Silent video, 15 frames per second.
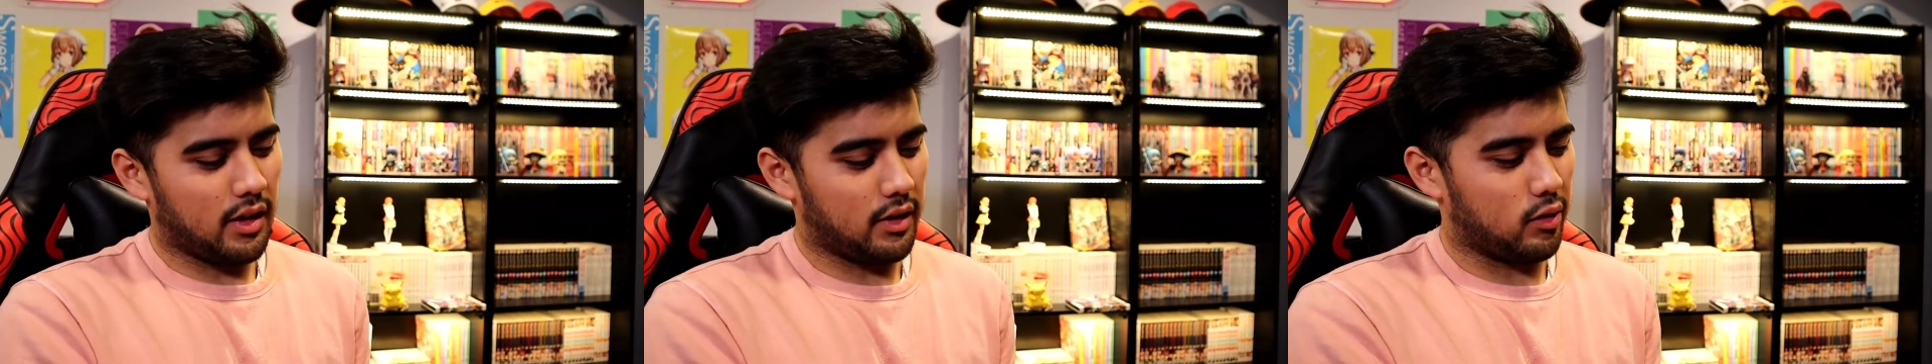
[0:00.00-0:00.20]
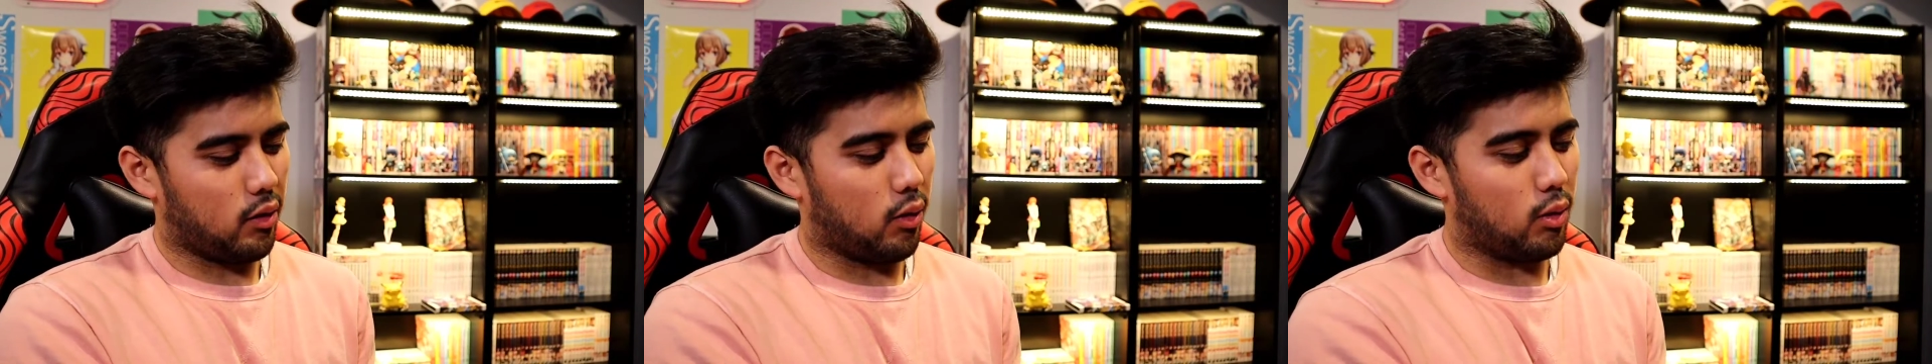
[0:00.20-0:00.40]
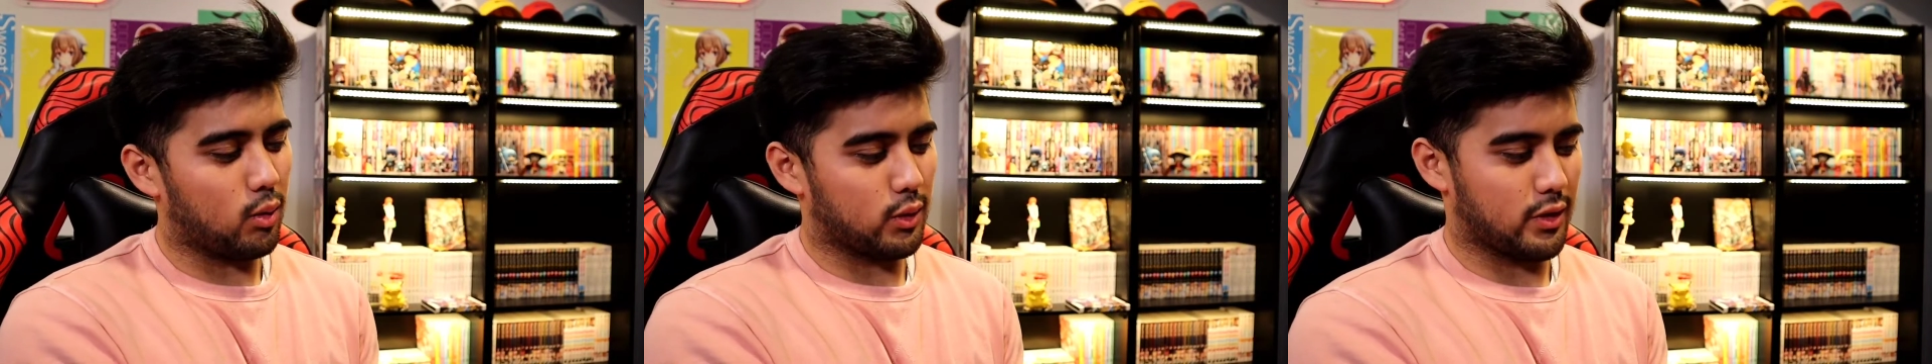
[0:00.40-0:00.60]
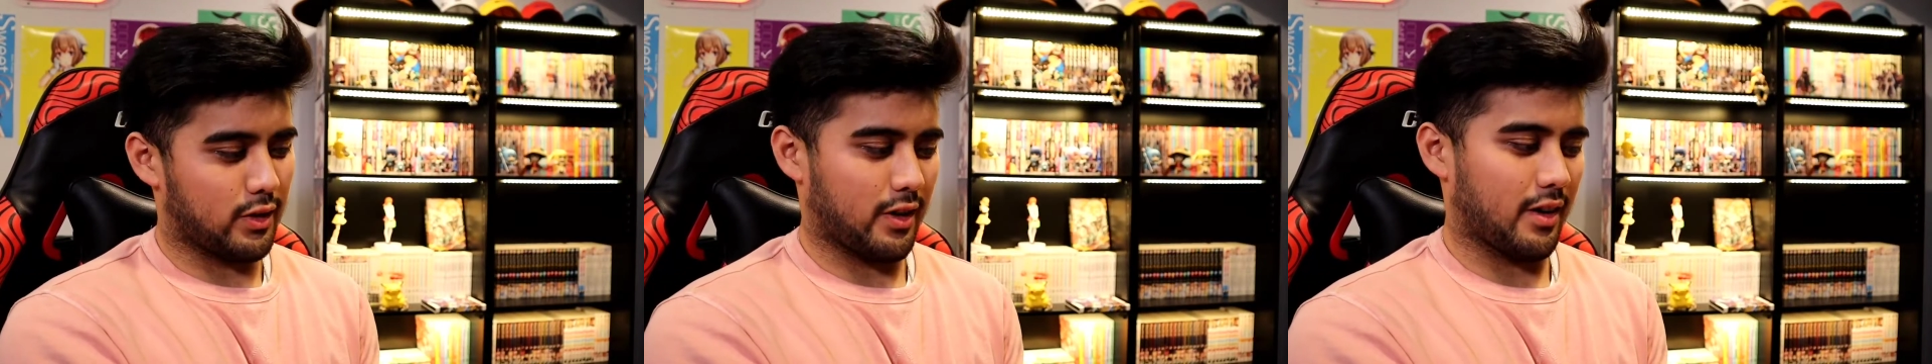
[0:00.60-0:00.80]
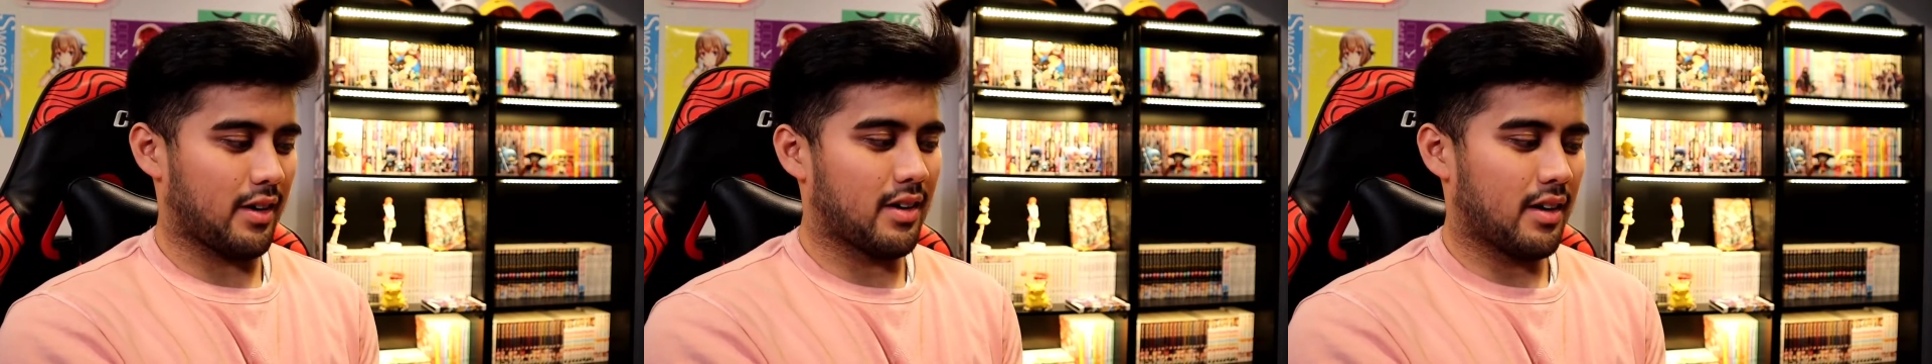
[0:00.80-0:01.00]
and
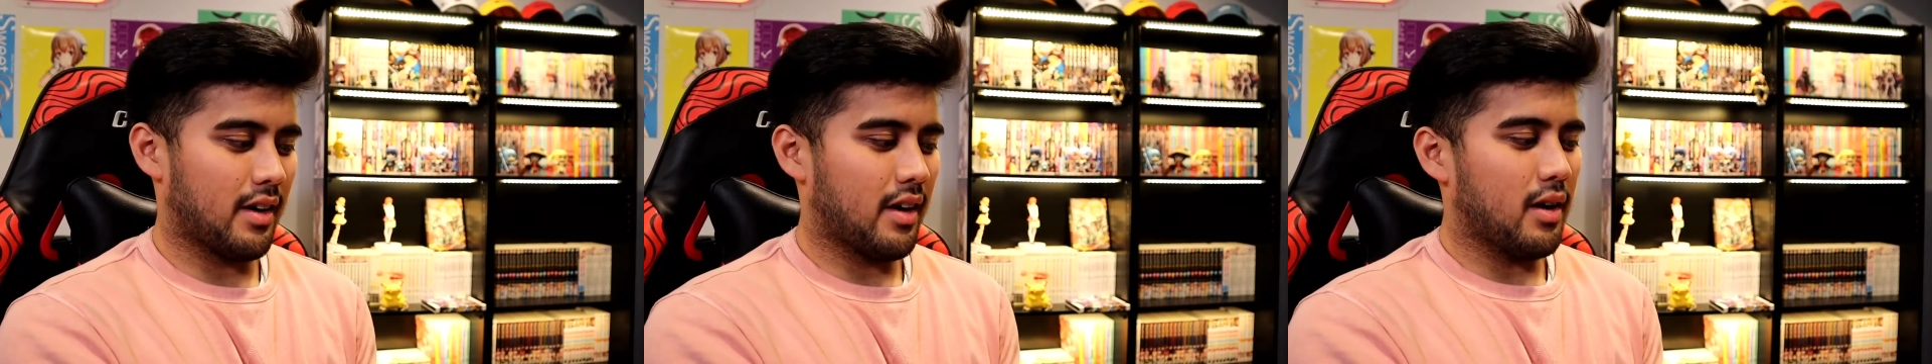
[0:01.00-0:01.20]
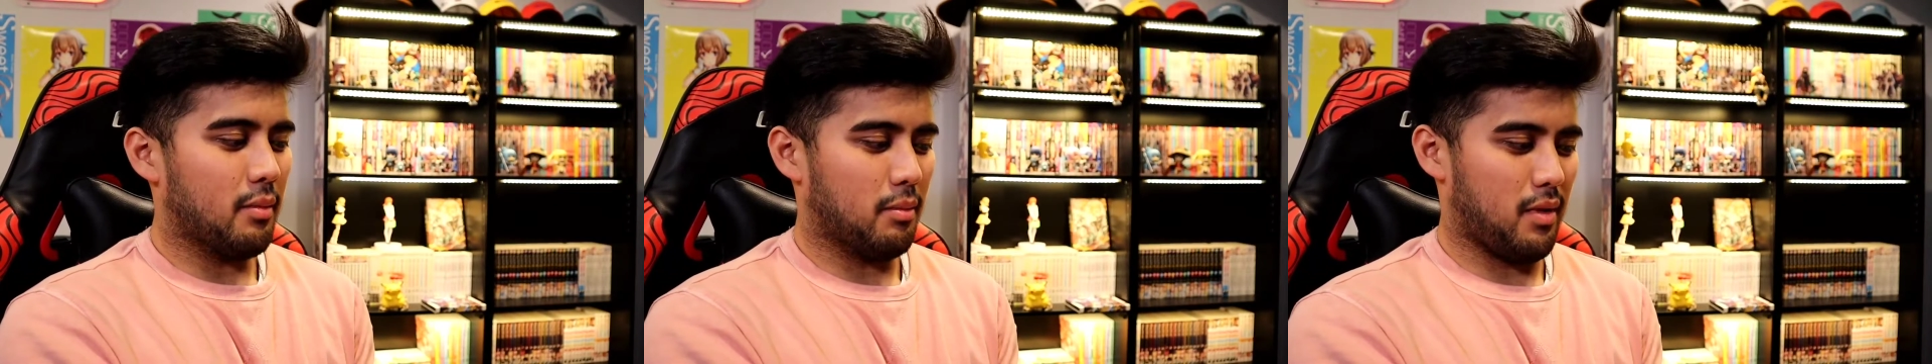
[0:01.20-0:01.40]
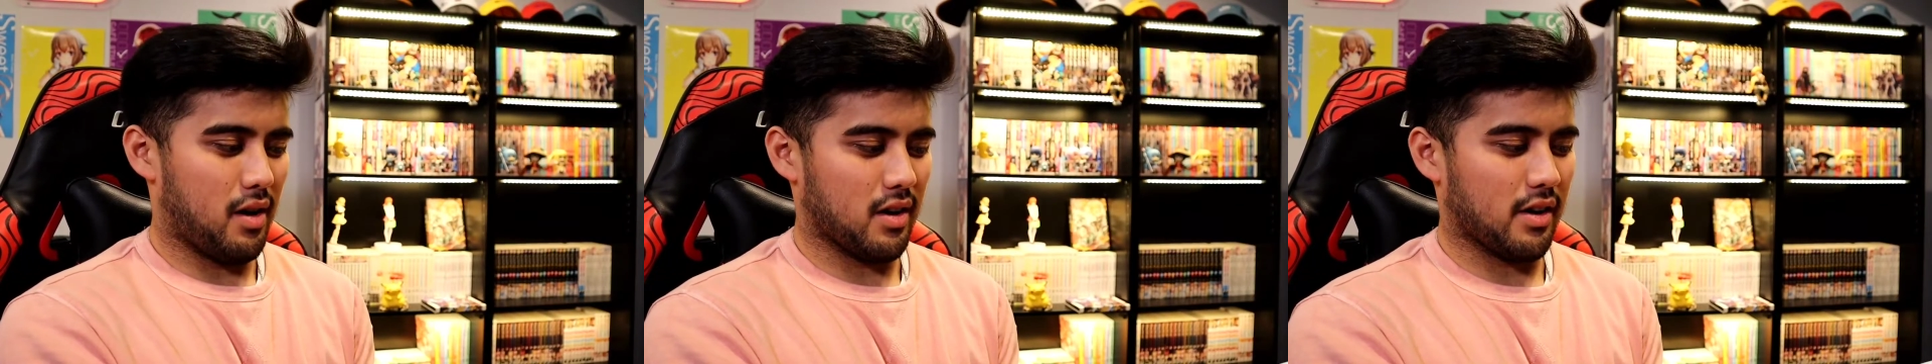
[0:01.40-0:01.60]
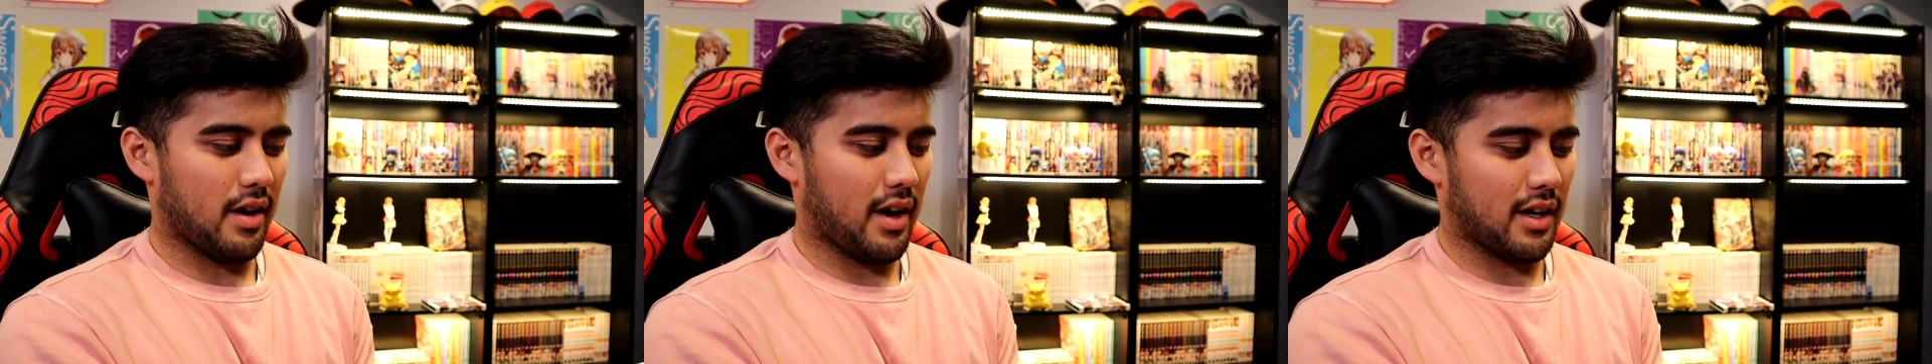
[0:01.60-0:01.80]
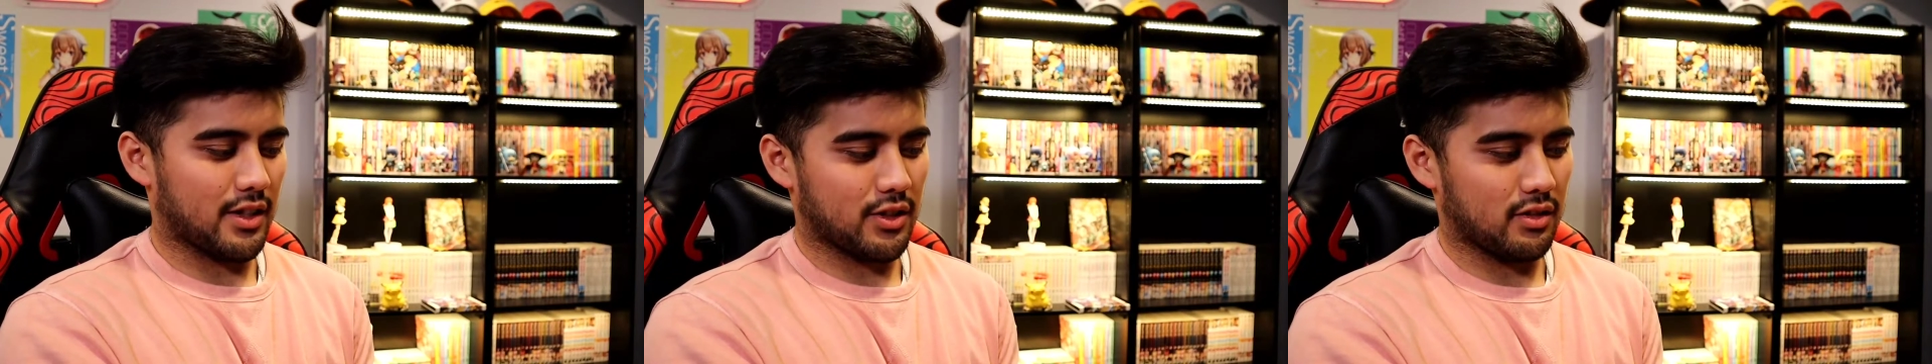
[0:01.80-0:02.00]
older
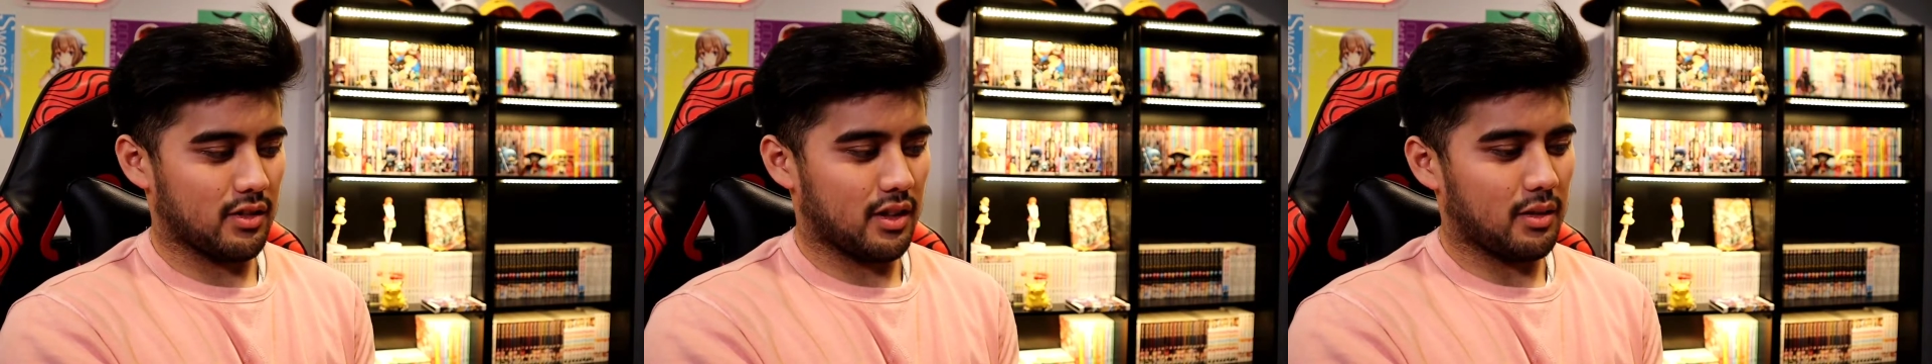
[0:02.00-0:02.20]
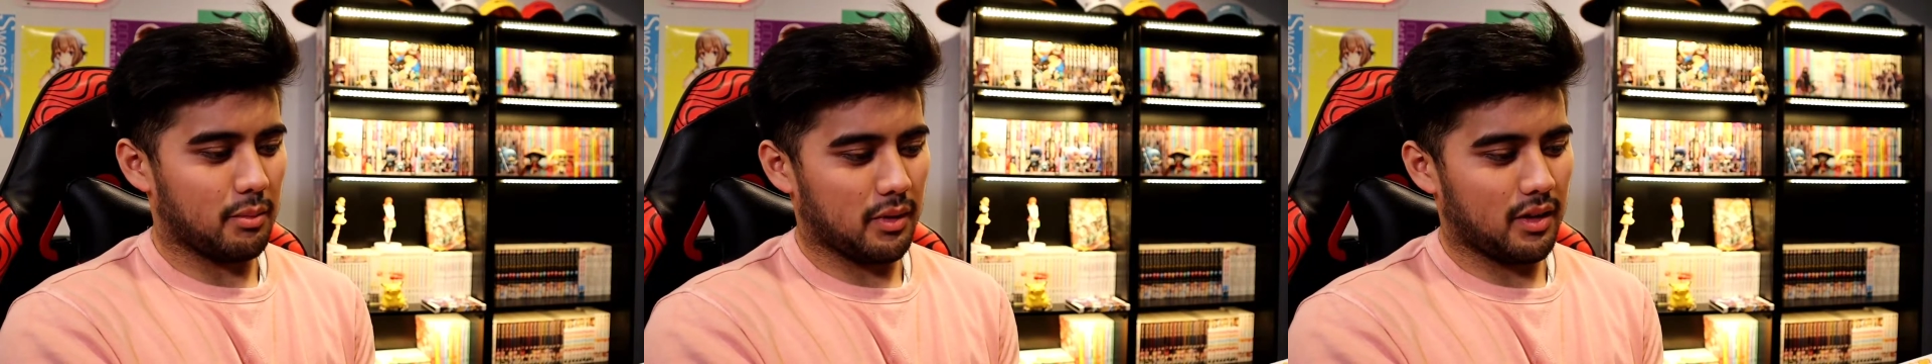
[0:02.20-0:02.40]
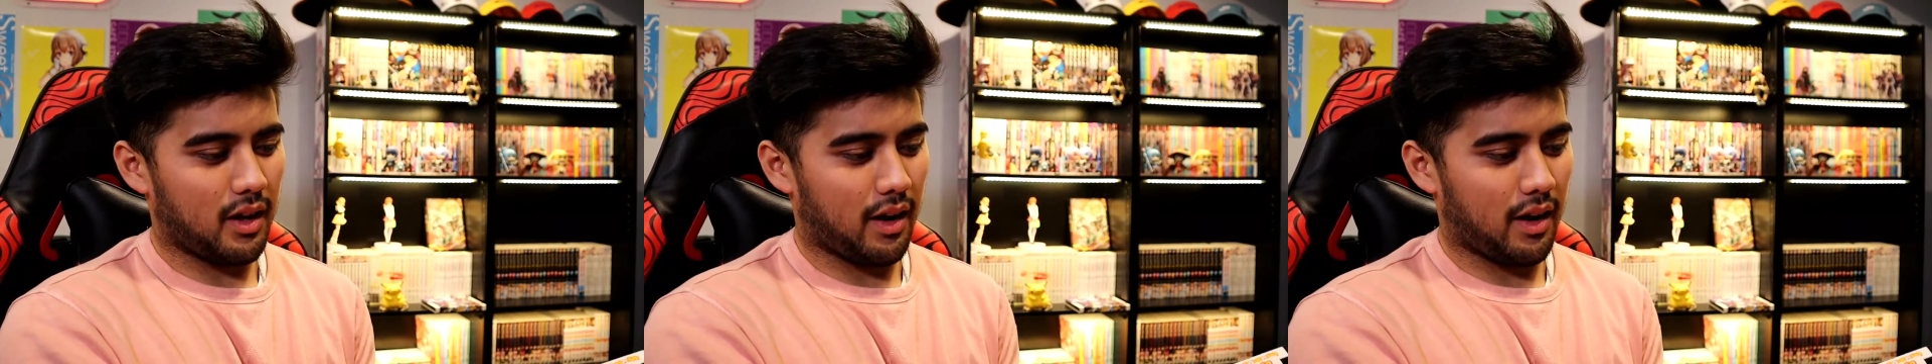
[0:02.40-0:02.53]
manga, actually.